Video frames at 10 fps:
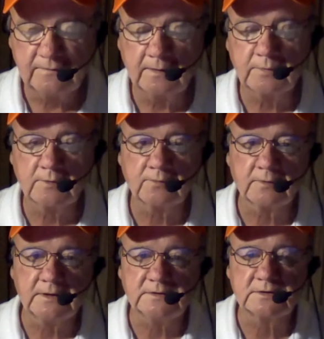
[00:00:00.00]
Number
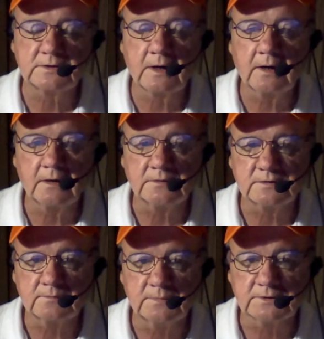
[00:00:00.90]
3,
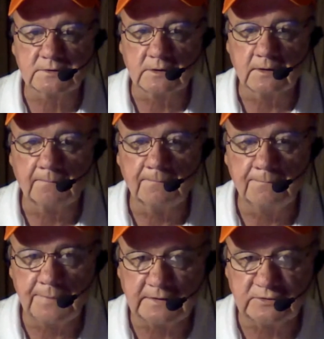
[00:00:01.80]
Stars, Mr.
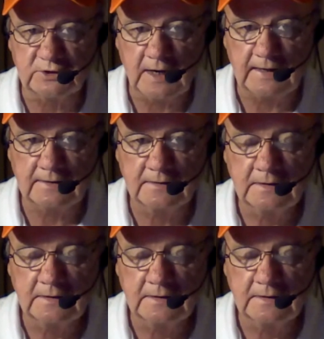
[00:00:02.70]
Big Shot.